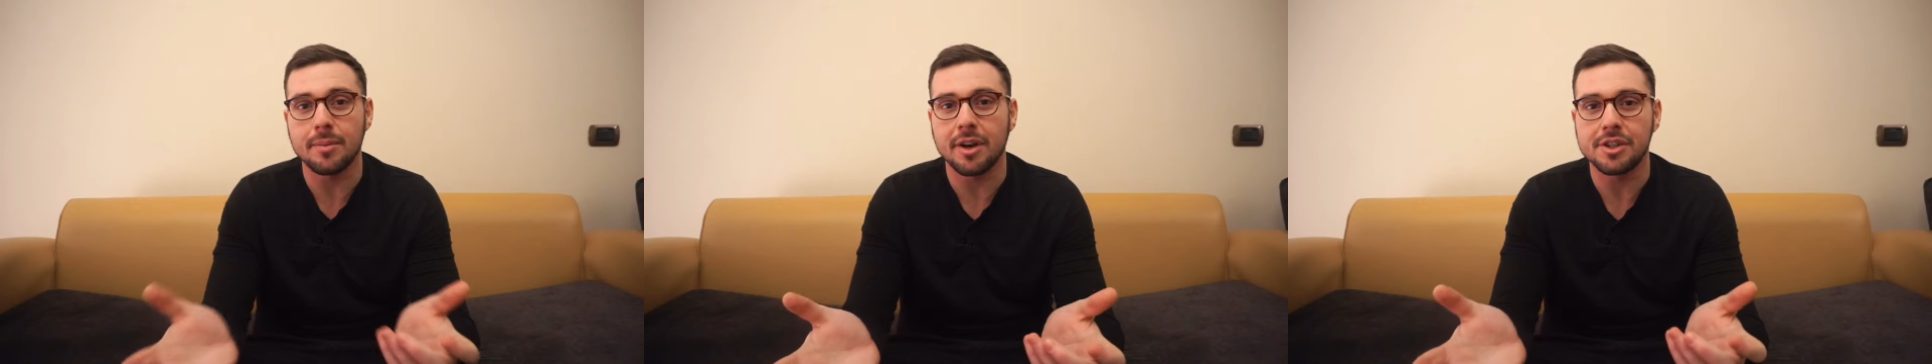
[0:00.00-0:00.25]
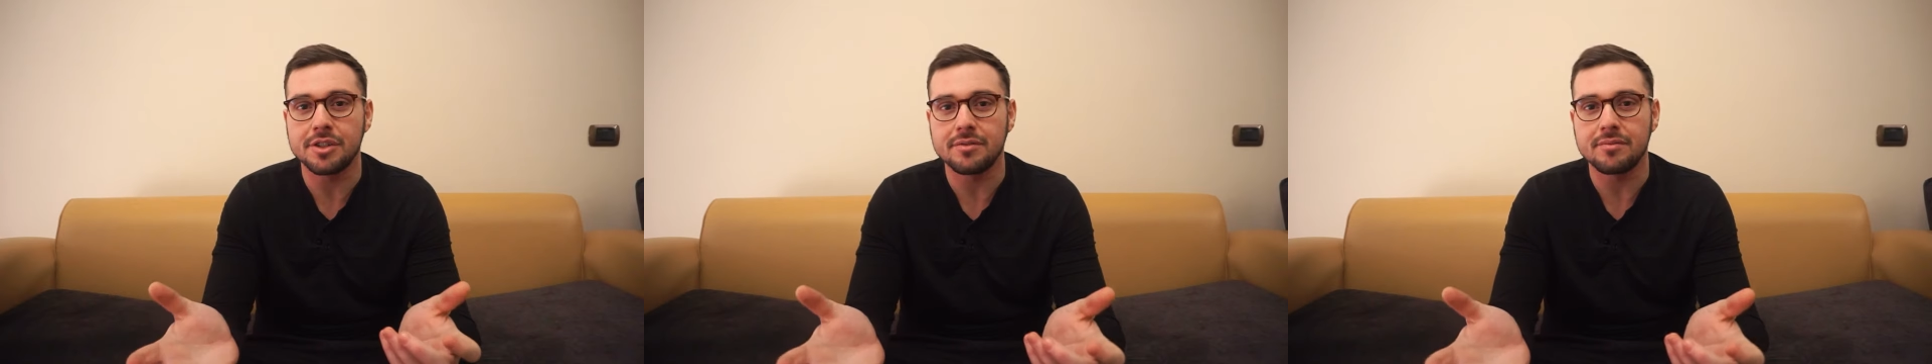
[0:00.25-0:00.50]

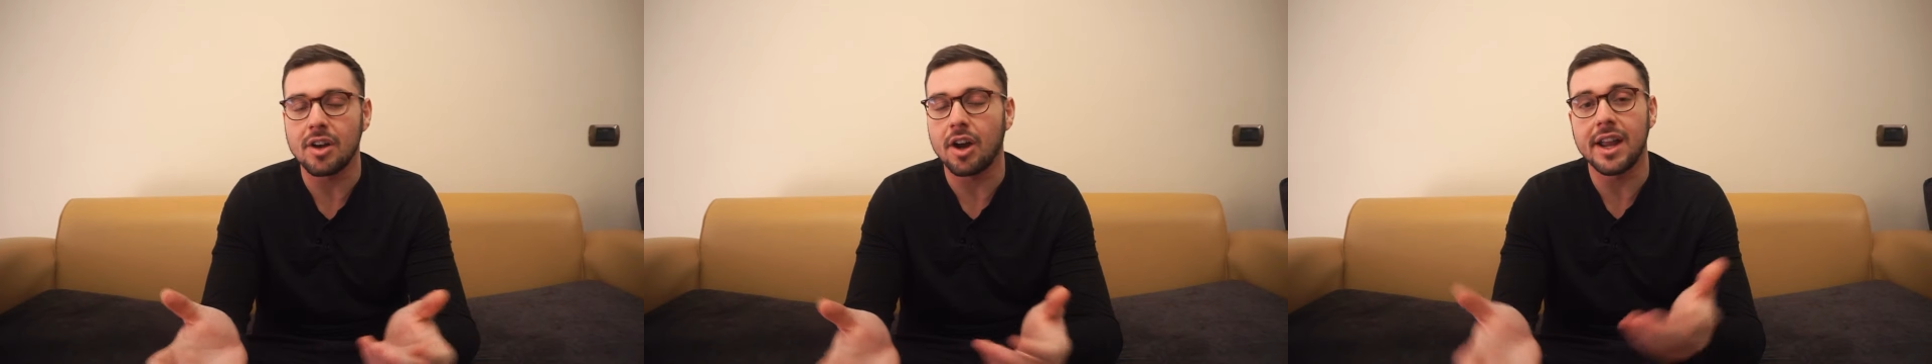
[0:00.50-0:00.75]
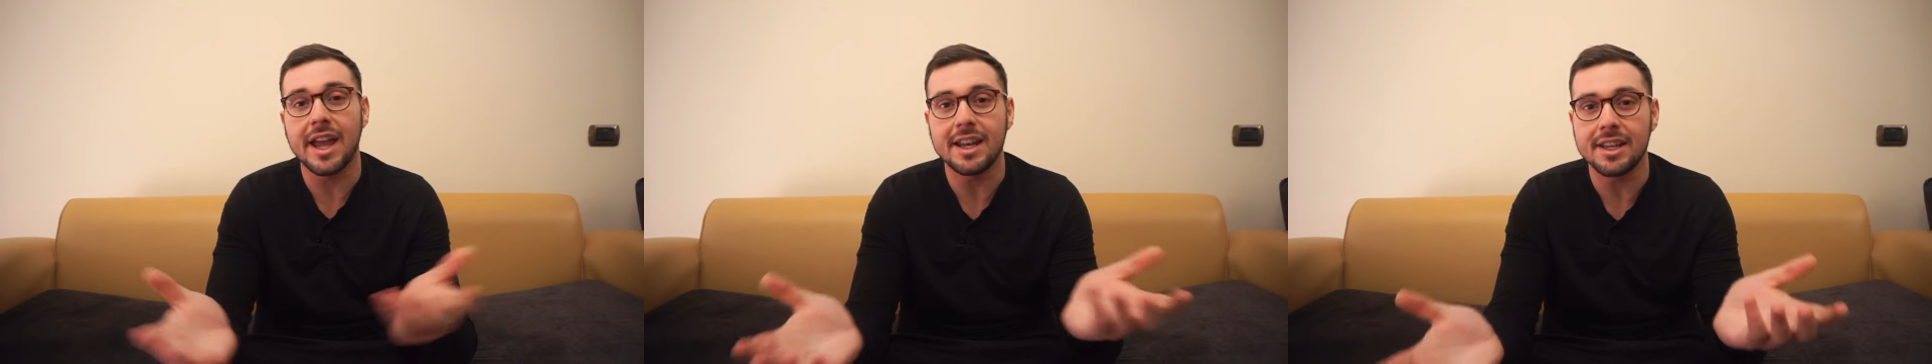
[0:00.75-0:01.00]
much
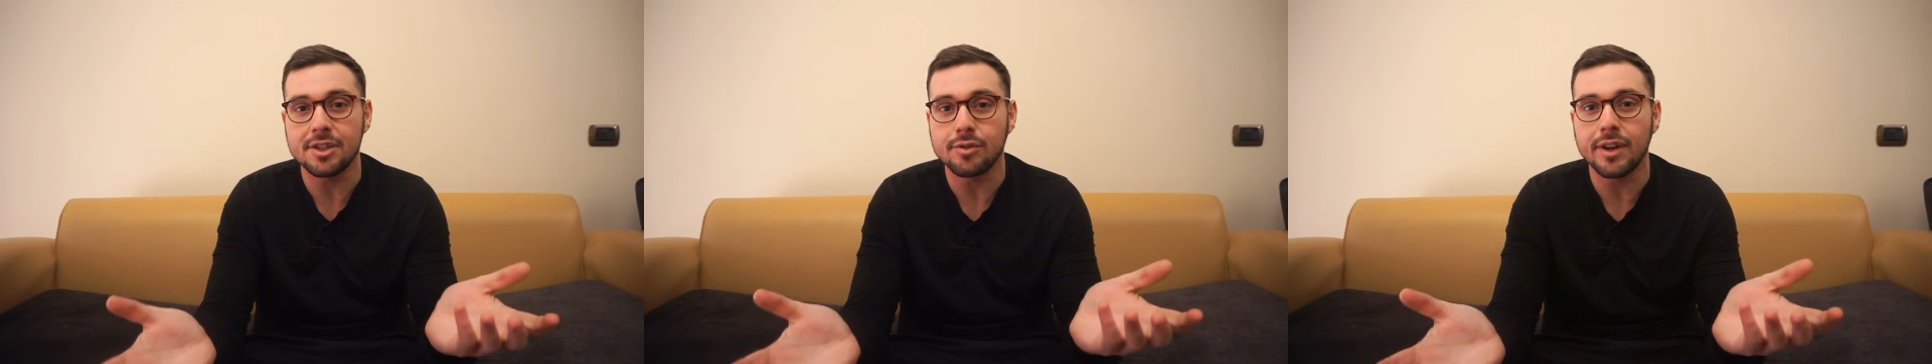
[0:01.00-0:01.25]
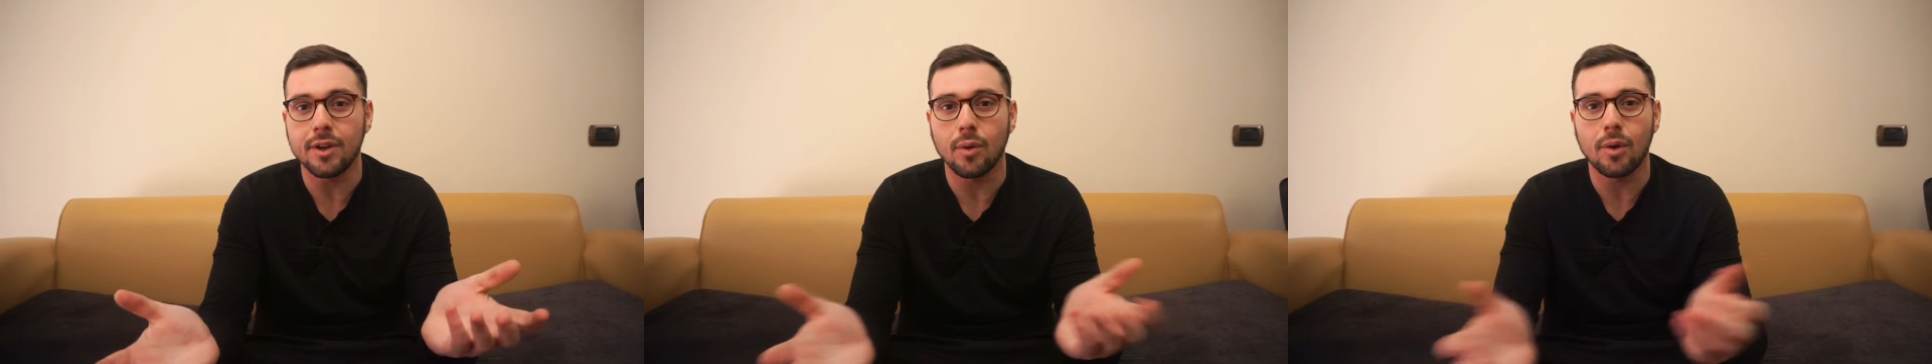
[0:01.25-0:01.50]
on any
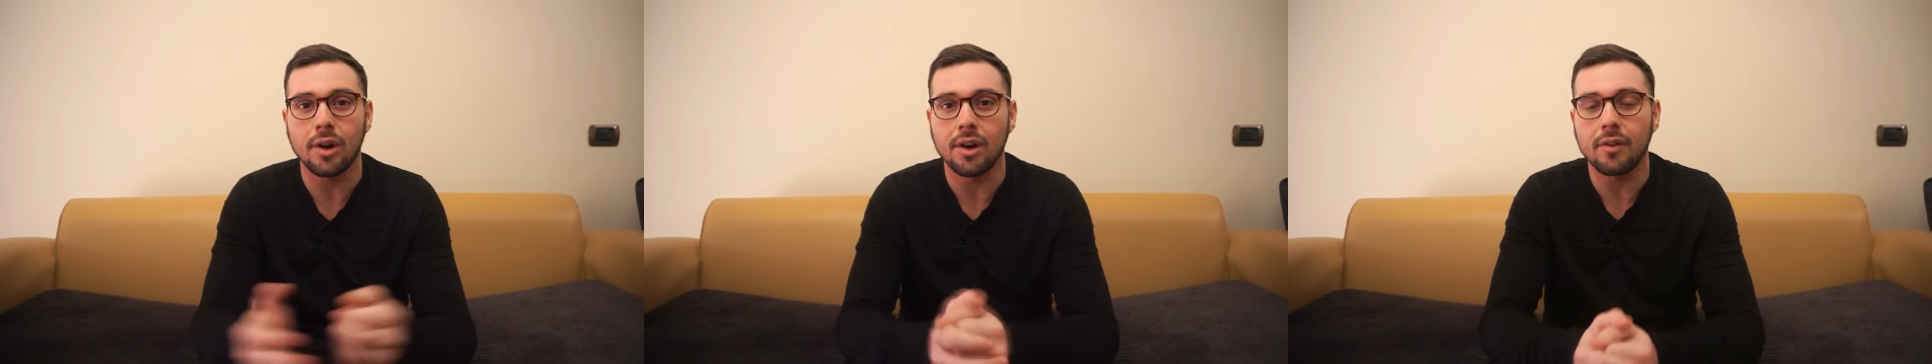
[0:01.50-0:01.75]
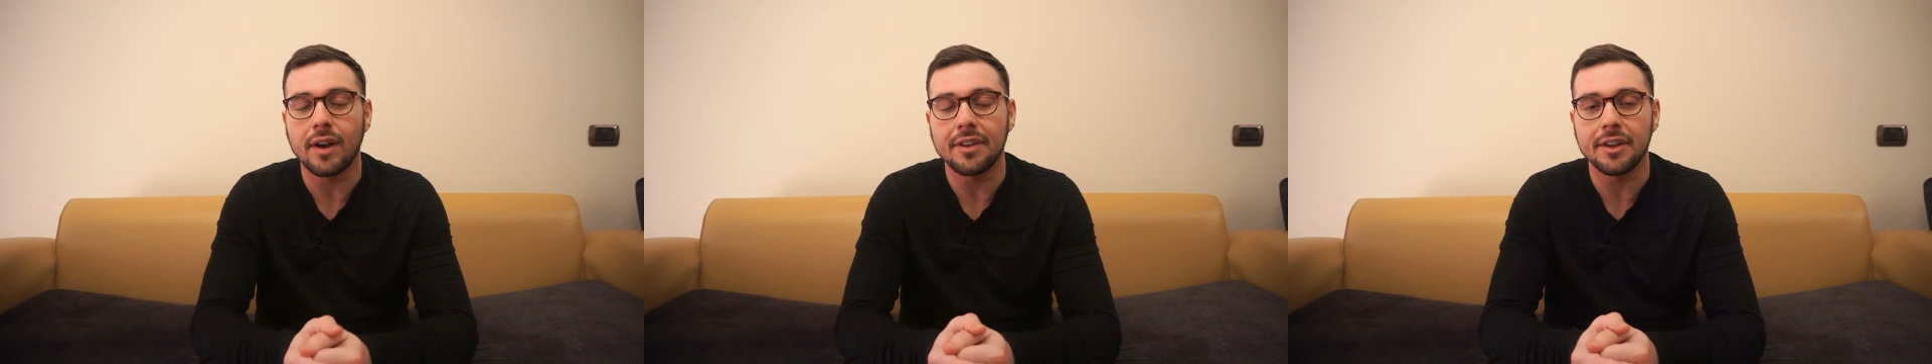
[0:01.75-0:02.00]
street
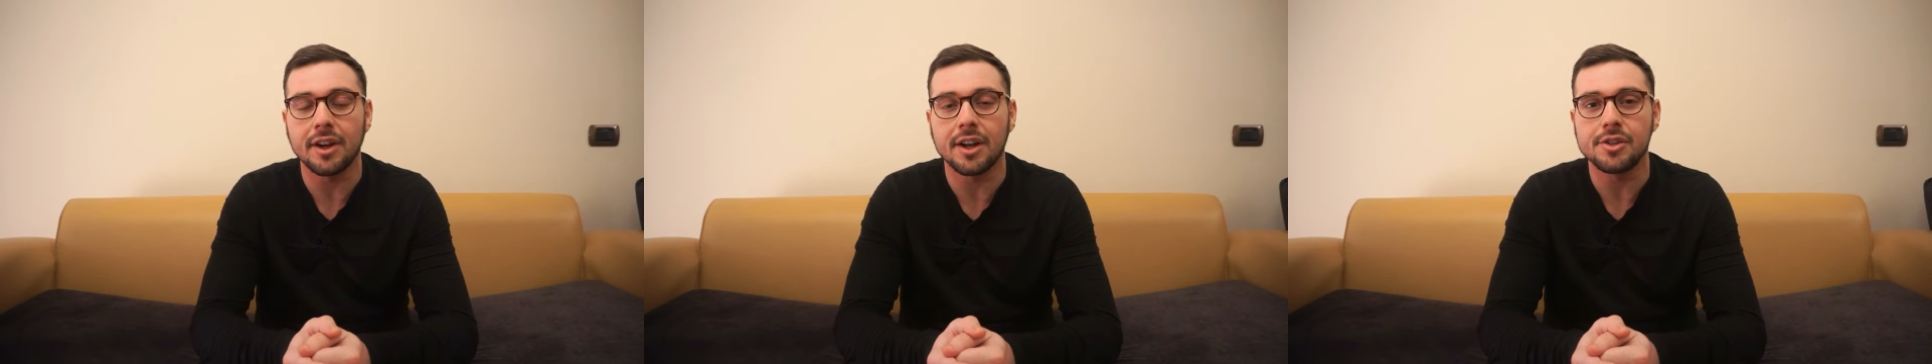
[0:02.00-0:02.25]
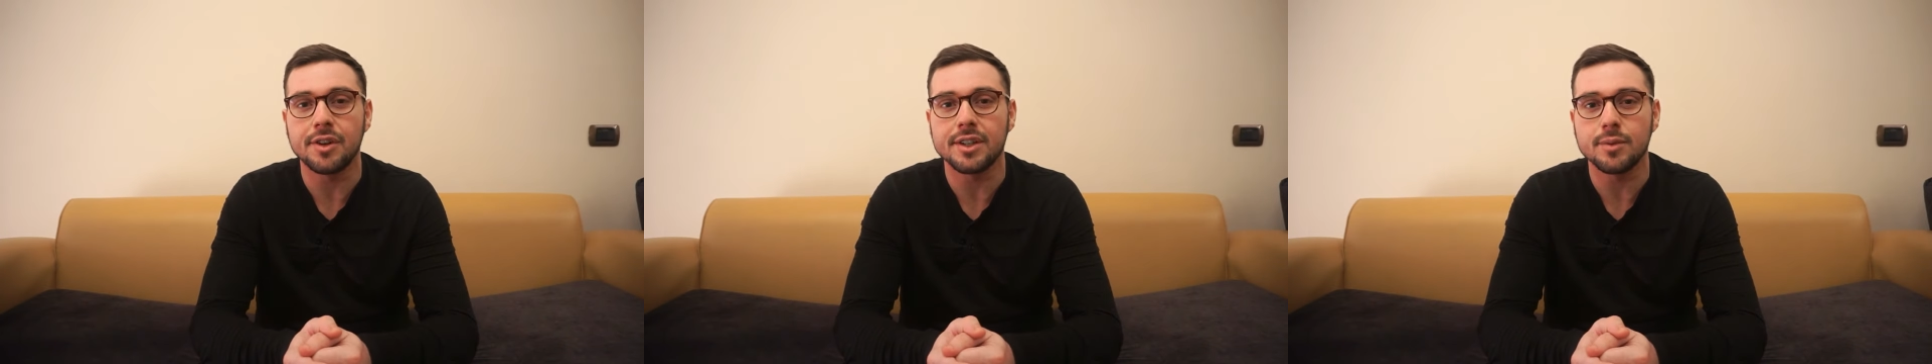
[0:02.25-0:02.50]
corner around the
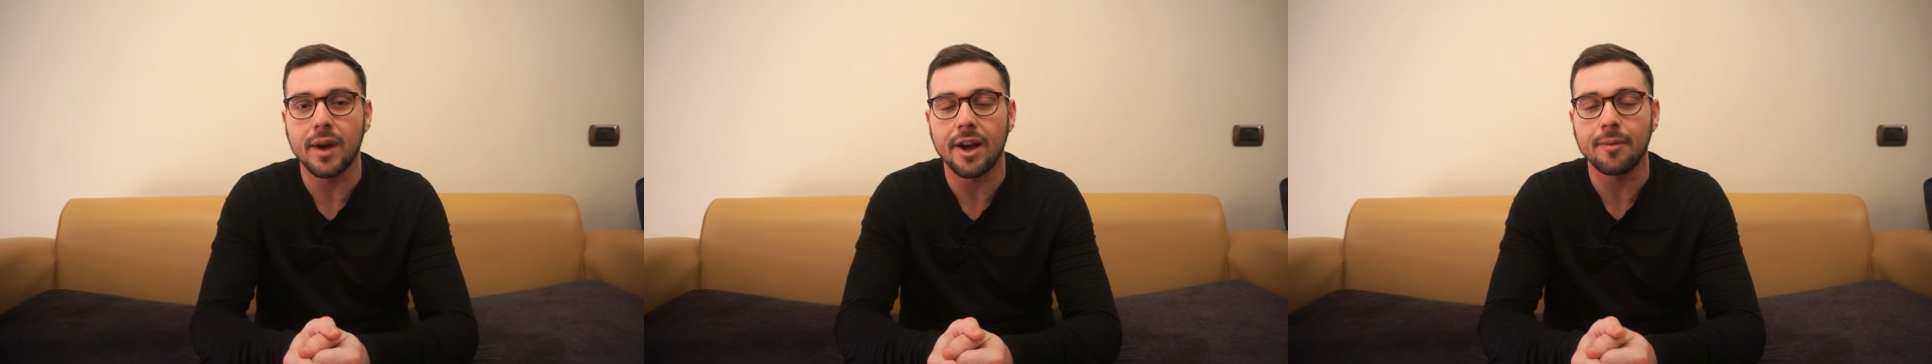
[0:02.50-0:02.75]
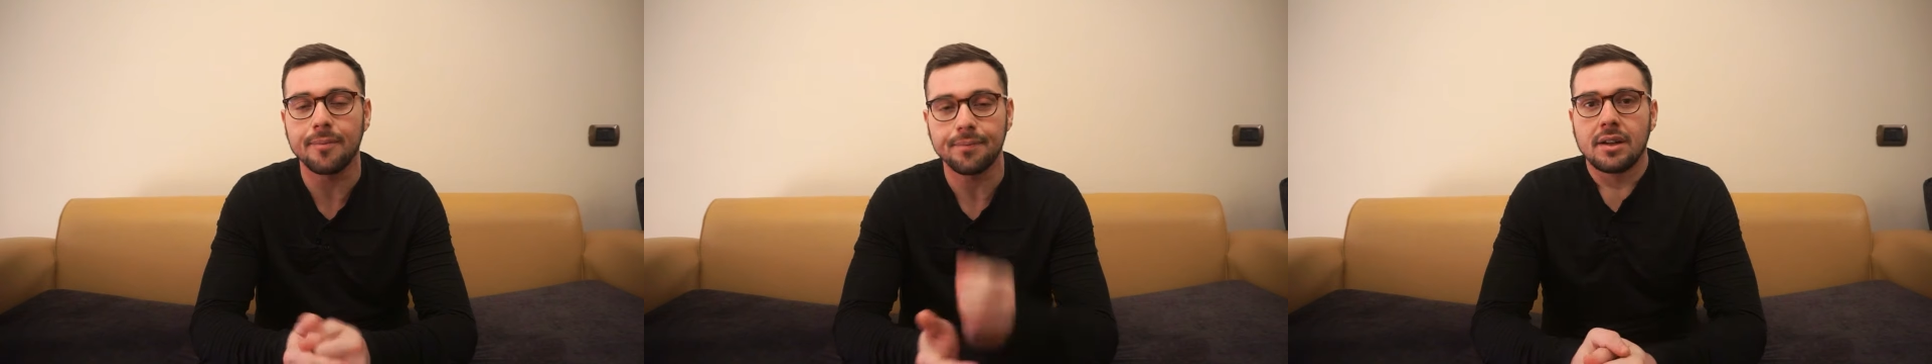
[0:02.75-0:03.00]
country as
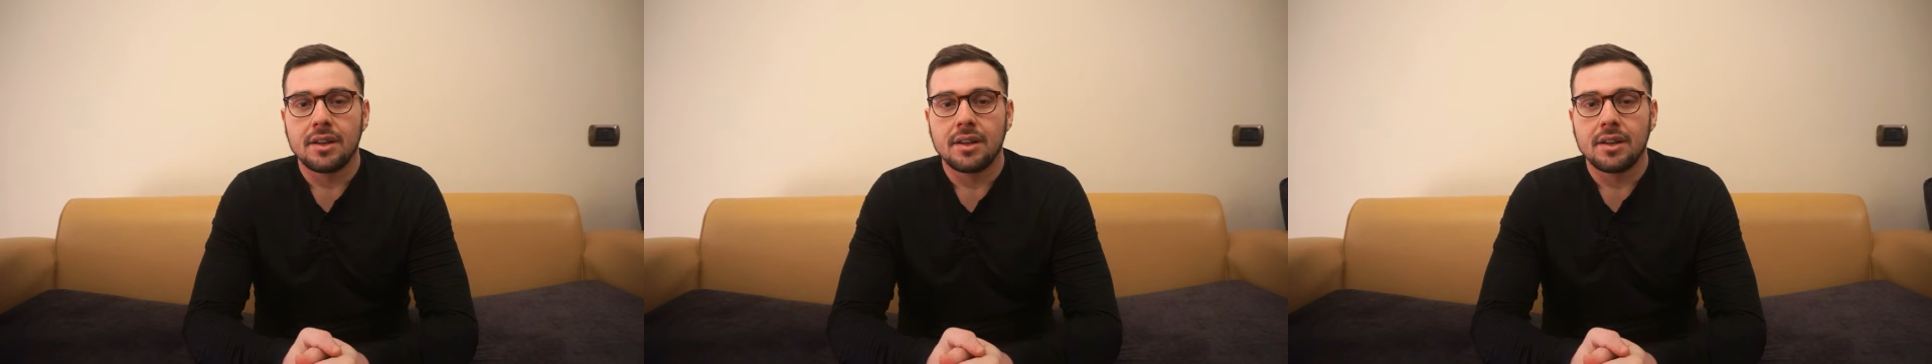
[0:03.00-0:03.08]
well.